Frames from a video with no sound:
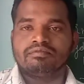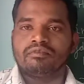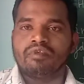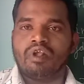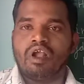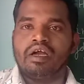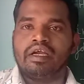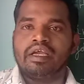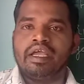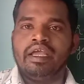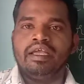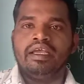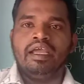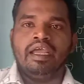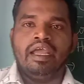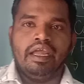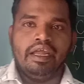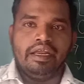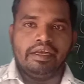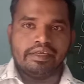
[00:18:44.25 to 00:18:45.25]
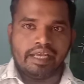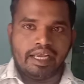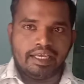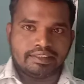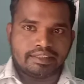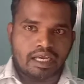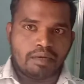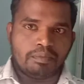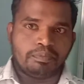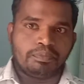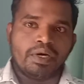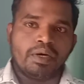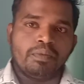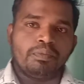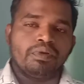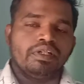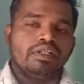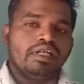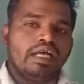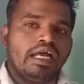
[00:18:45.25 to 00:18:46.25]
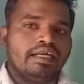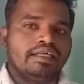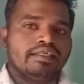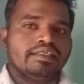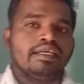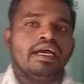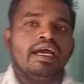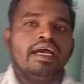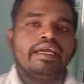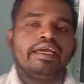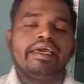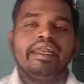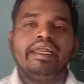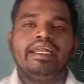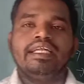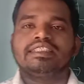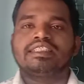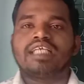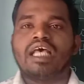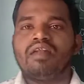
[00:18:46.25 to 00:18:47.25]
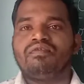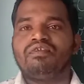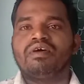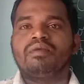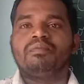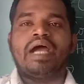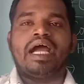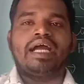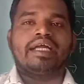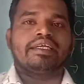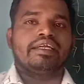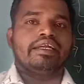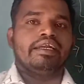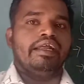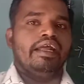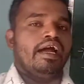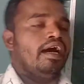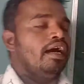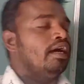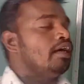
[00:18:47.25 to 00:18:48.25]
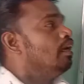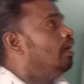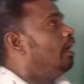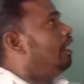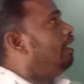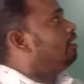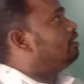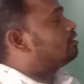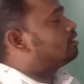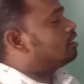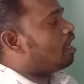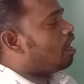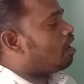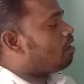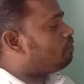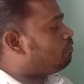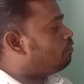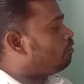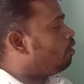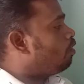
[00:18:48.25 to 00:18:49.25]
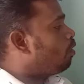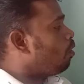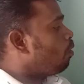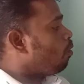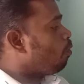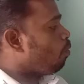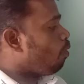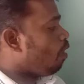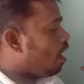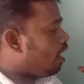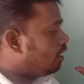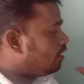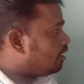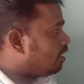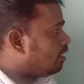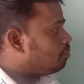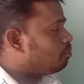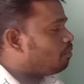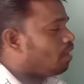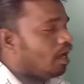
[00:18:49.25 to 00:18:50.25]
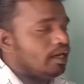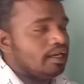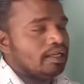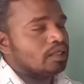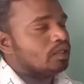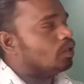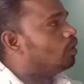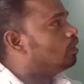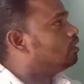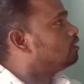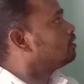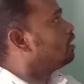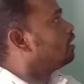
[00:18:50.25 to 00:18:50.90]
Okay, in case of purple and green sulfur bacteria, instead of water molecules